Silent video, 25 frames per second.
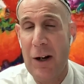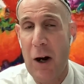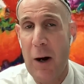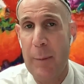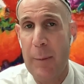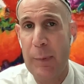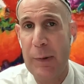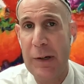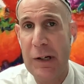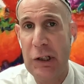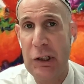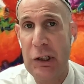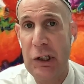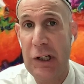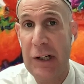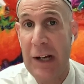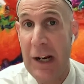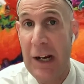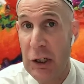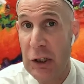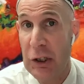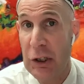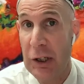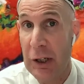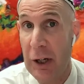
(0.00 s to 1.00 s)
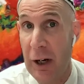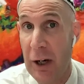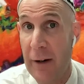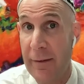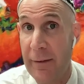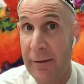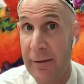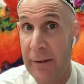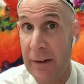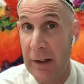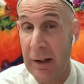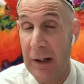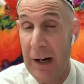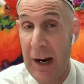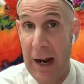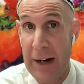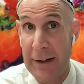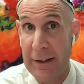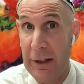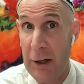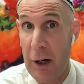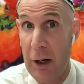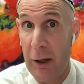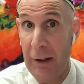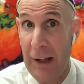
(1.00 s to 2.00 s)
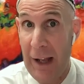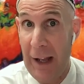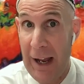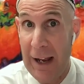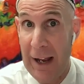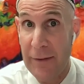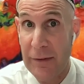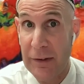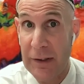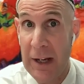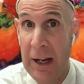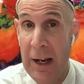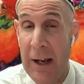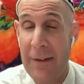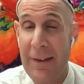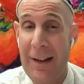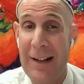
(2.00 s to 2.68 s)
our appreciation of God in our lives,